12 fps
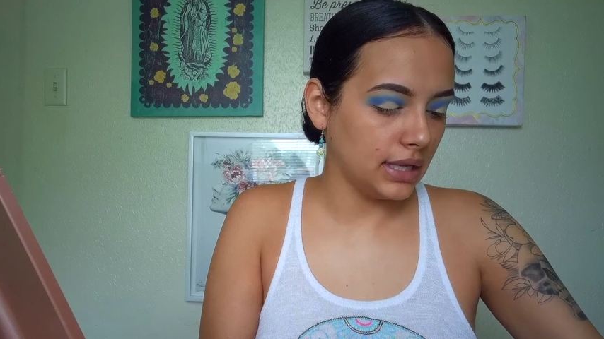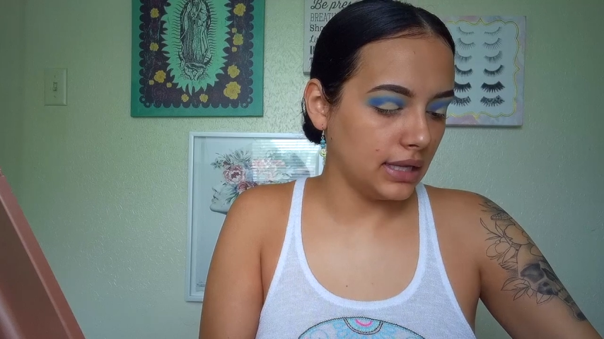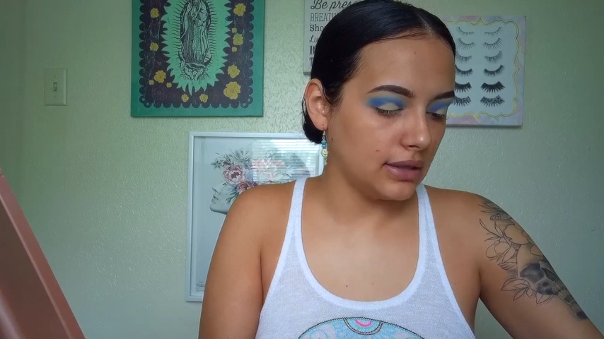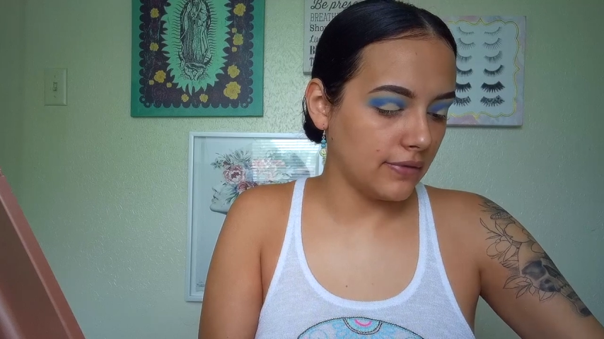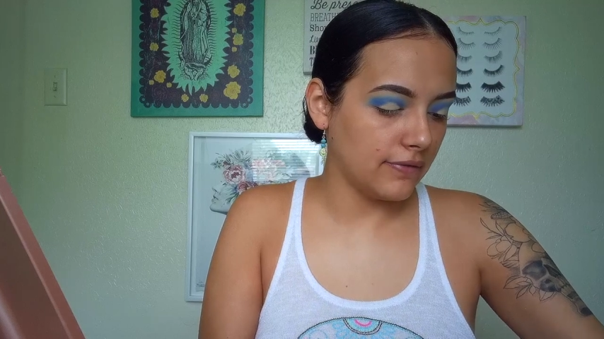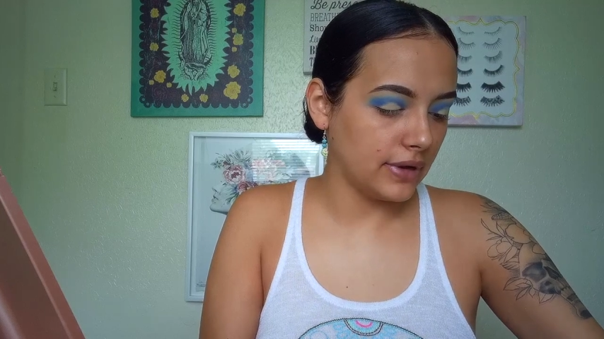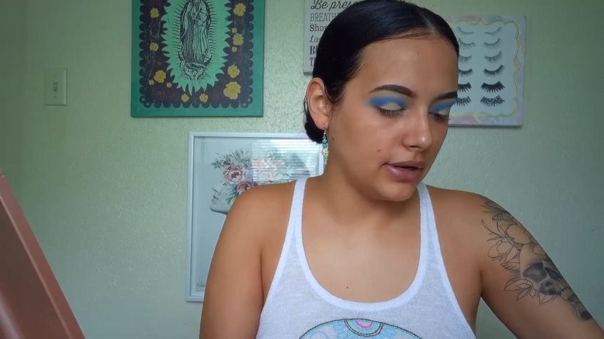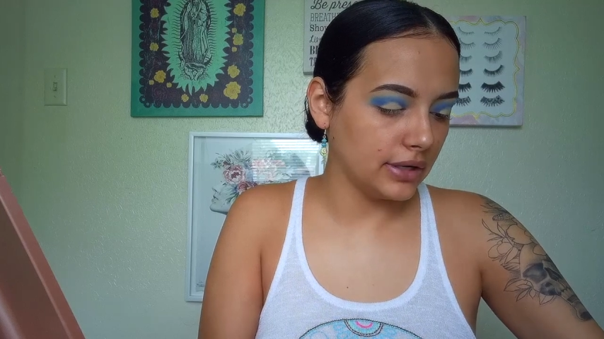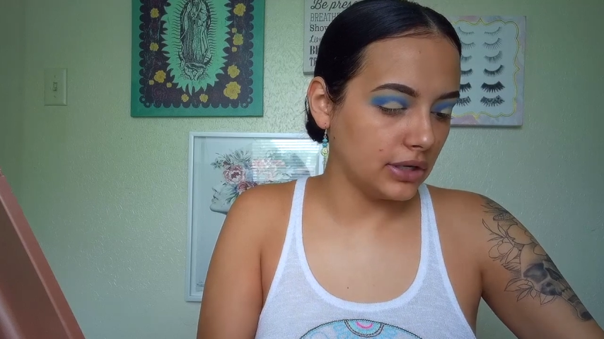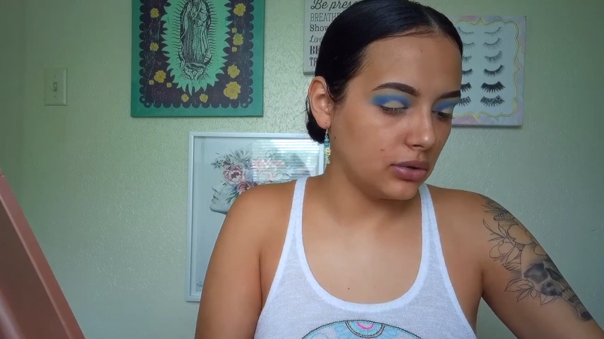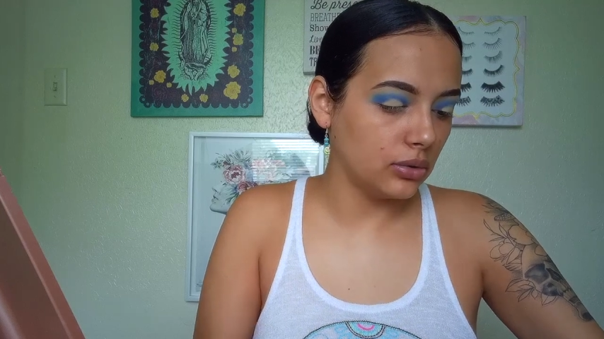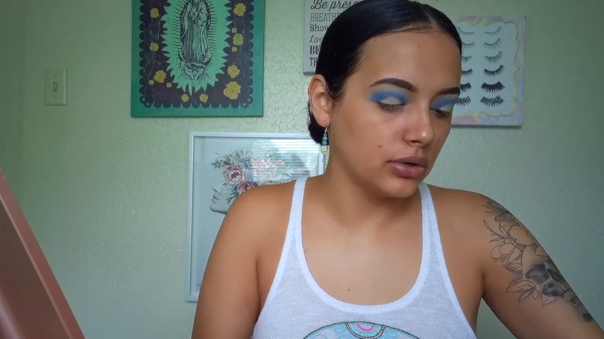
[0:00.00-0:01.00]
in the very
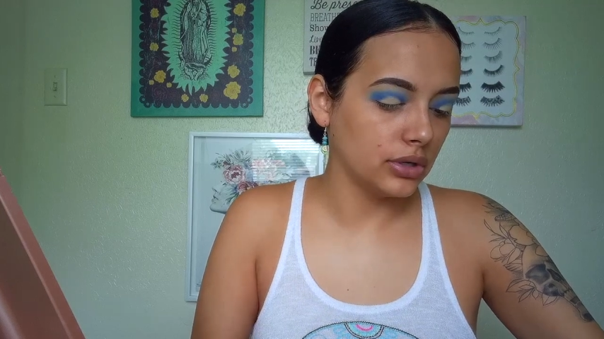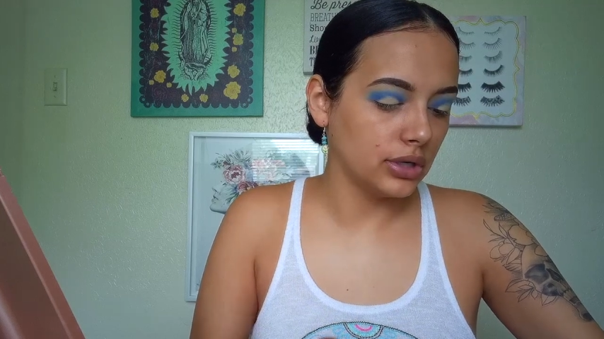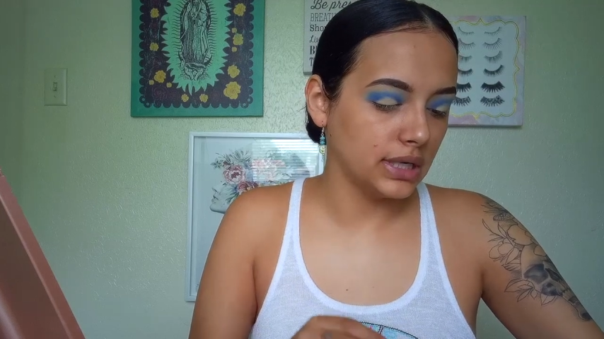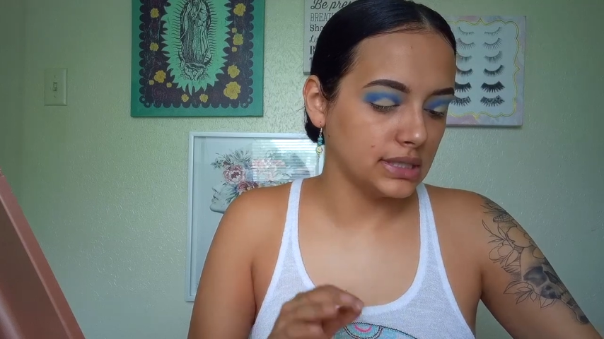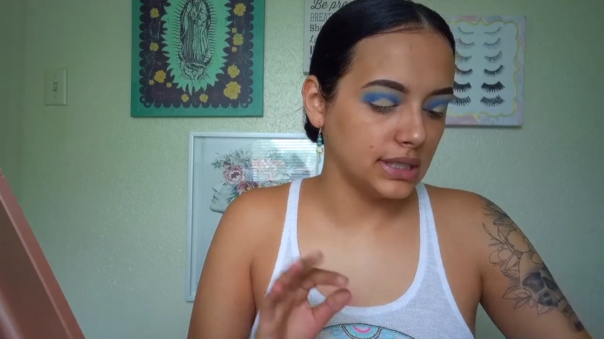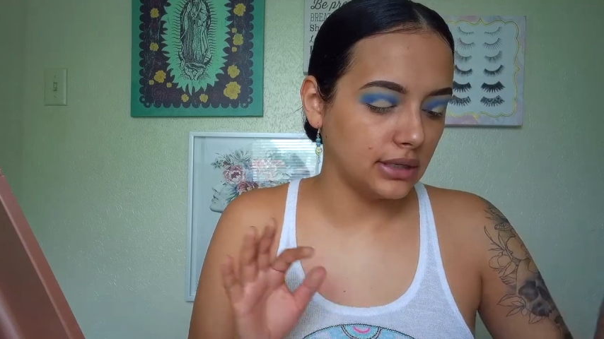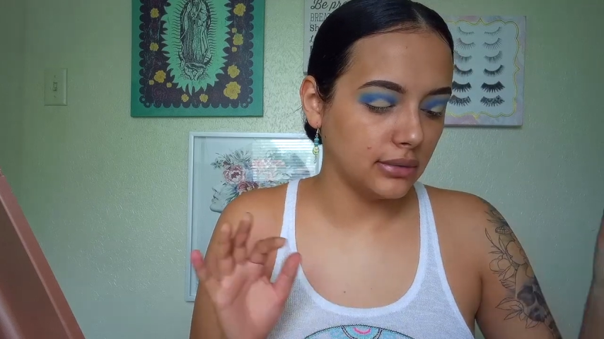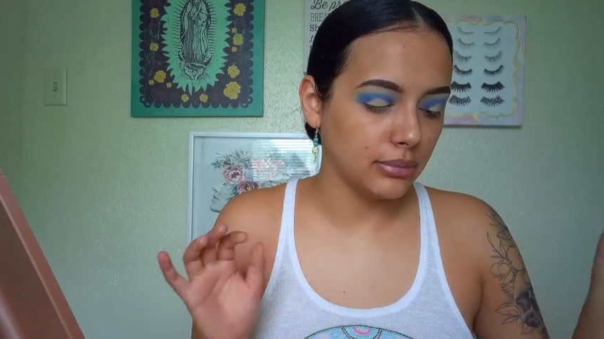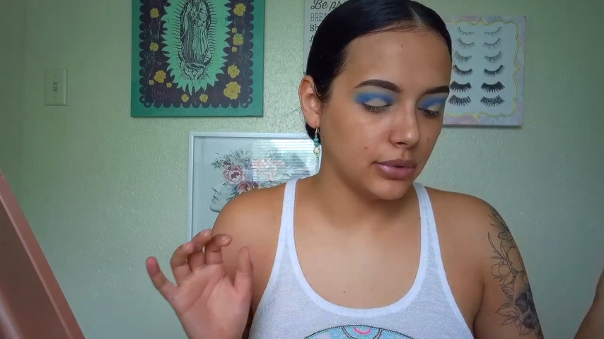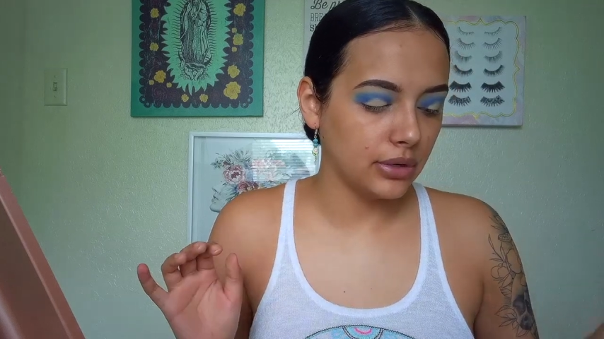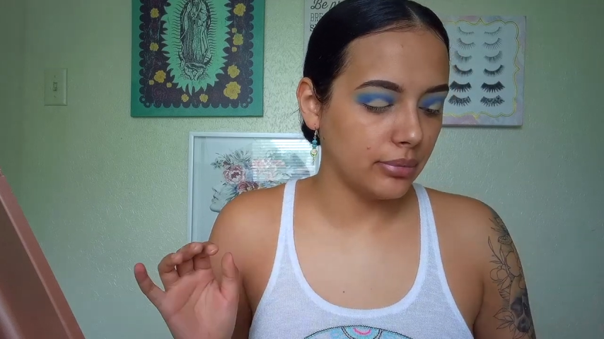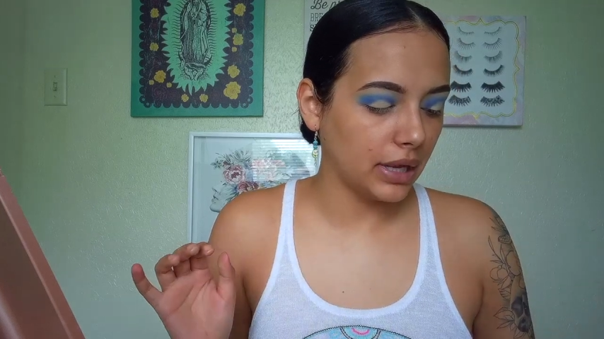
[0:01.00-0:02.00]
corner, it's like a
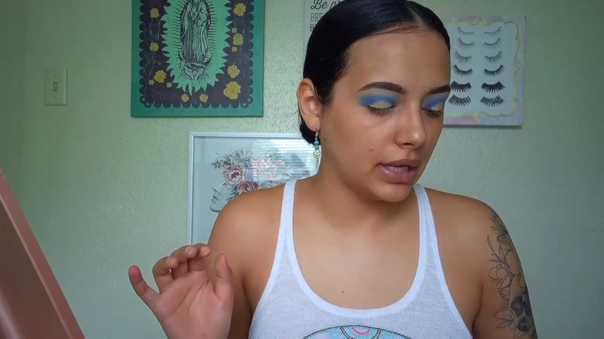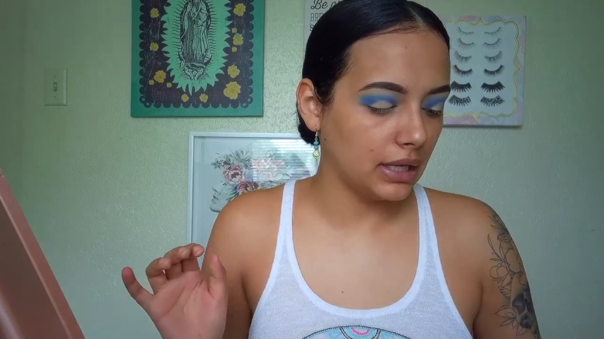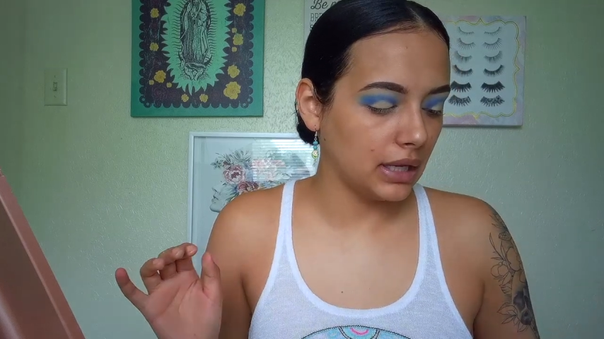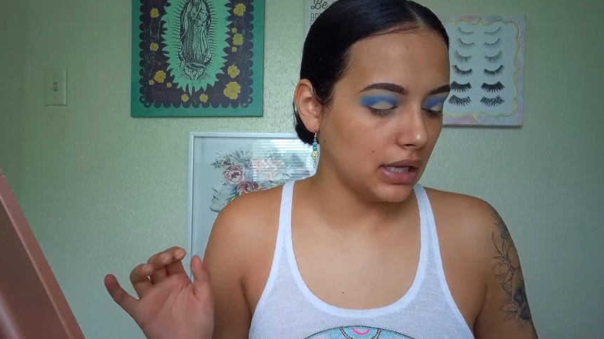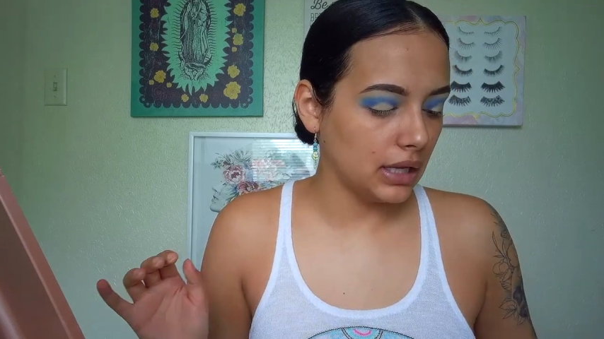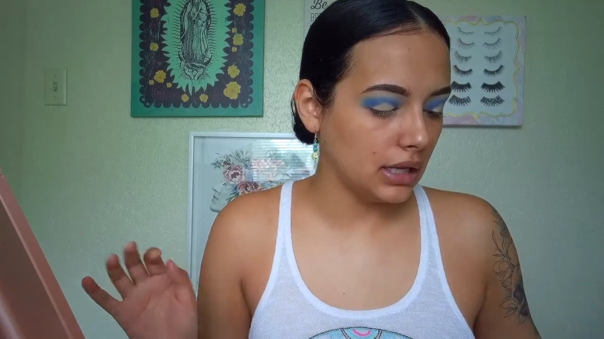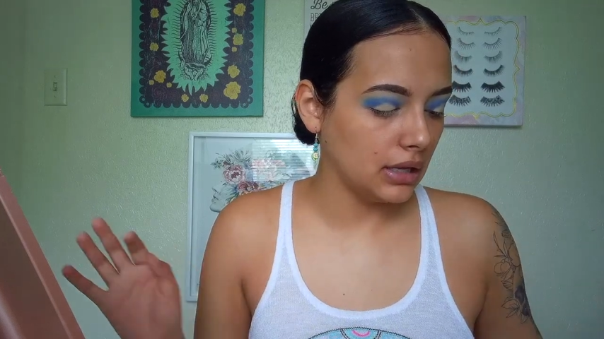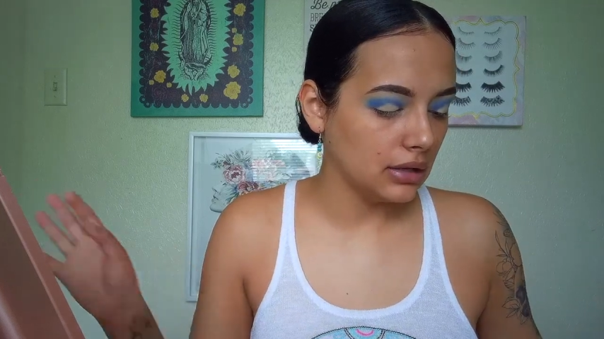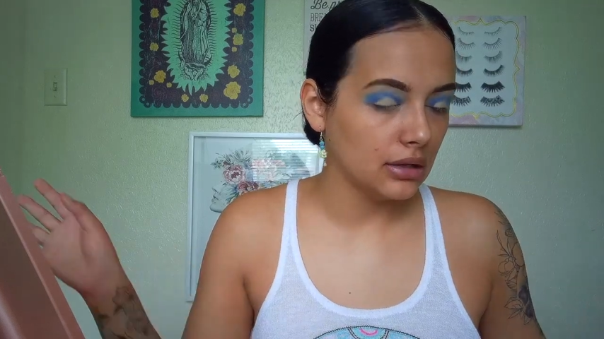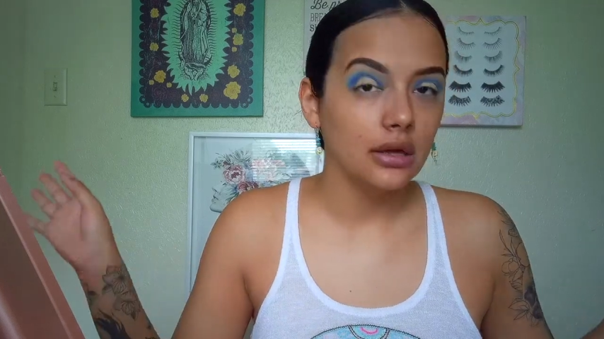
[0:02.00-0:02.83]
mermaidy,